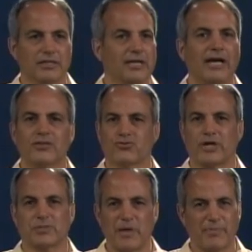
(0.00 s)
Yeah, the
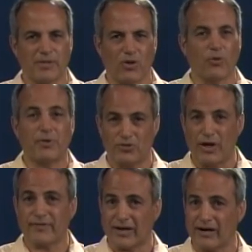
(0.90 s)
treads may be low, but you
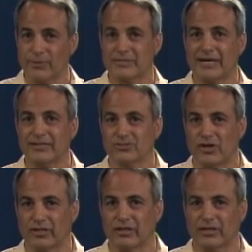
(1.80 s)
have a car with tires
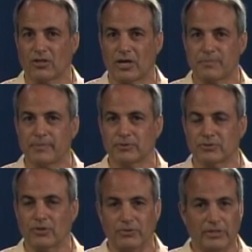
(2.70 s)
on it, like a lot of people
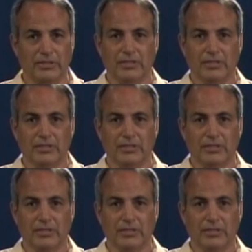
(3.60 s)
don't,